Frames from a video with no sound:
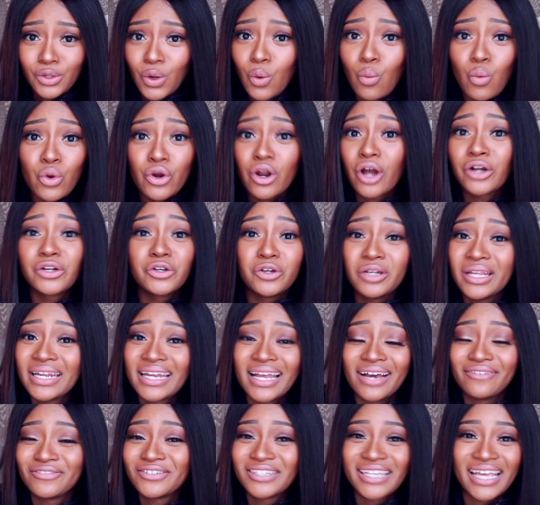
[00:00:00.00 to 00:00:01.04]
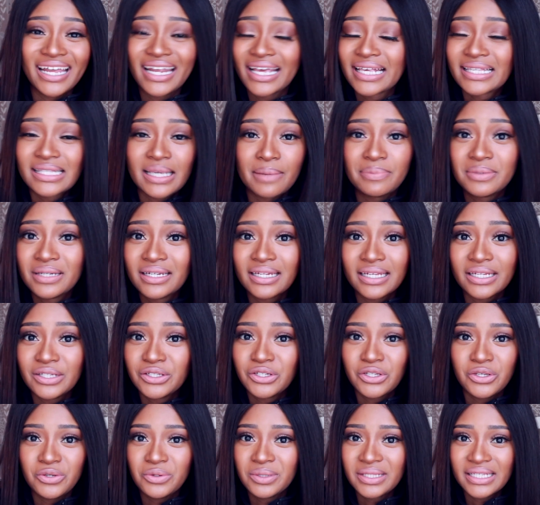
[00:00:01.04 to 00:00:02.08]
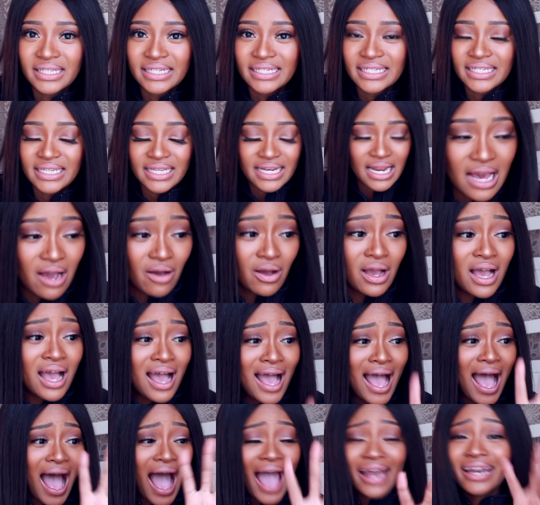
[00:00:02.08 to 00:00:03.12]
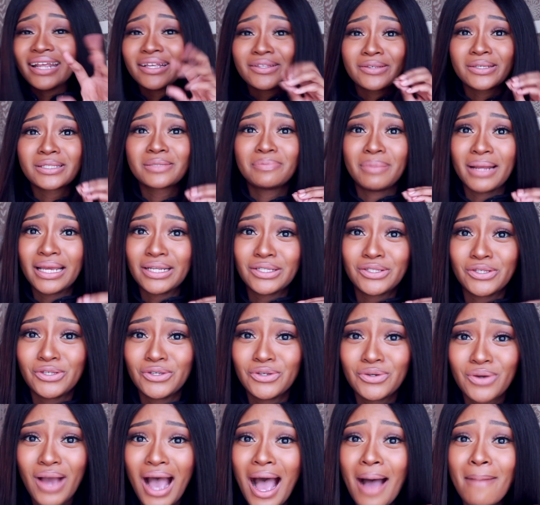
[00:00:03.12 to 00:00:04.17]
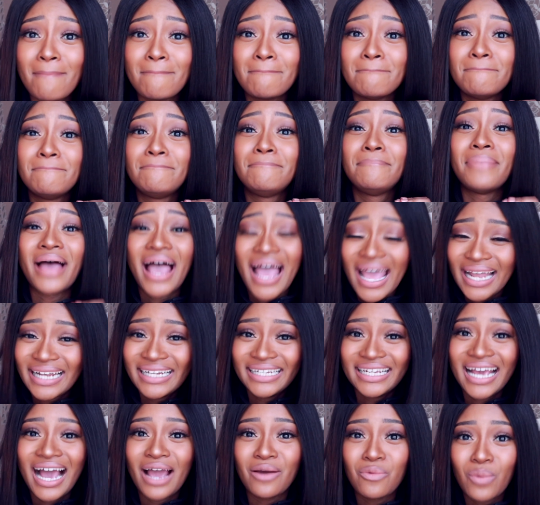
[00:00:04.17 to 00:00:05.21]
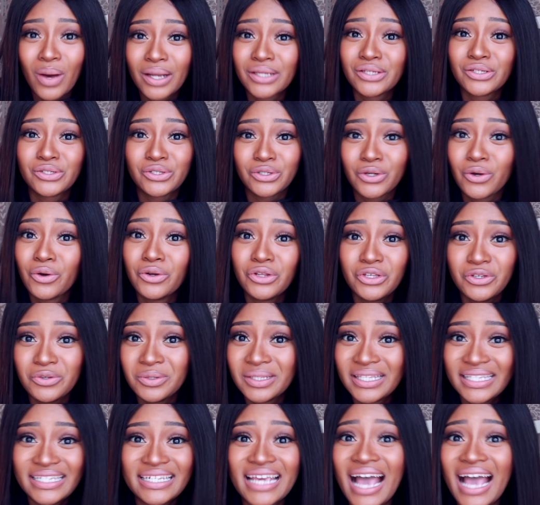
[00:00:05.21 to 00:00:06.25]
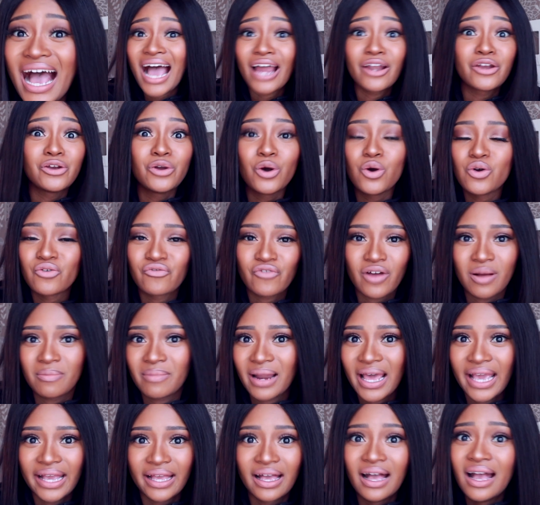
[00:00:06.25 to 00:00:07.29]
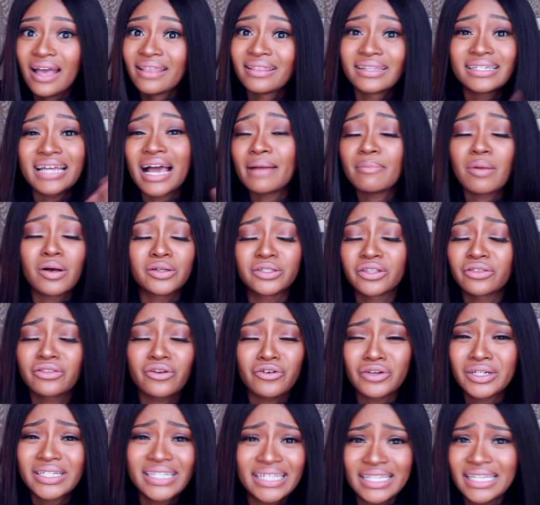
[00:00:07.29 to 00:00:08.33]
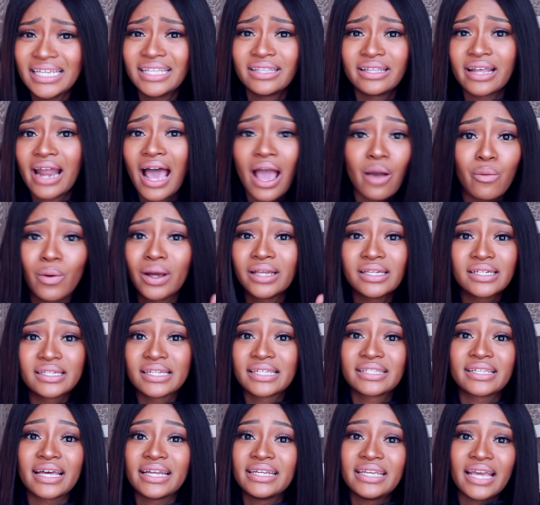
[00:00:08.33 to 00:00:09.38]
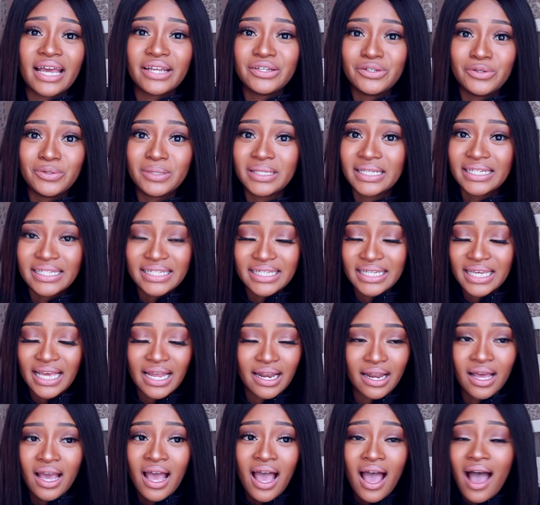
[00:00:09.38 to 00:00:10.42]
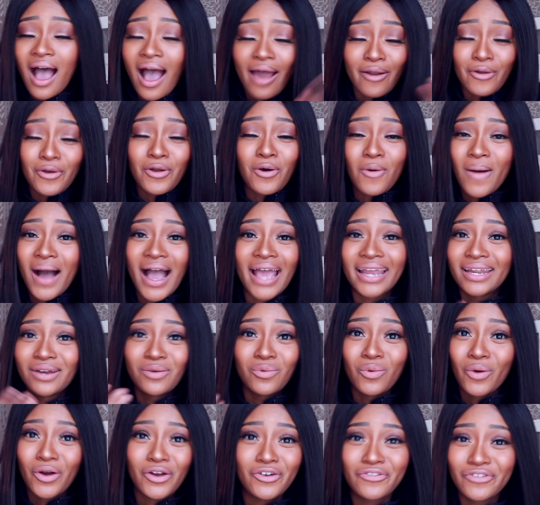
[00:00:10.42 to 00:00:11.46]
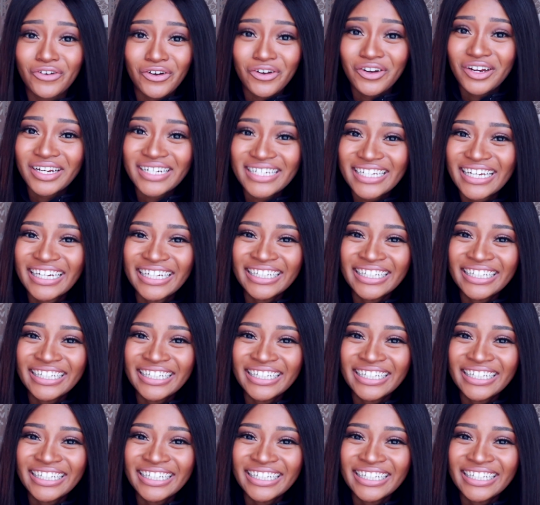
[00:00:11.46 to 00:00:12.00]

were not good enough to get accepted into UCT. Now, I need to explain to you how badly I wanted to go to UCT. I'd known from like the time I was 13 that I wanted to study at UCT, and I don't know why I didn't work for it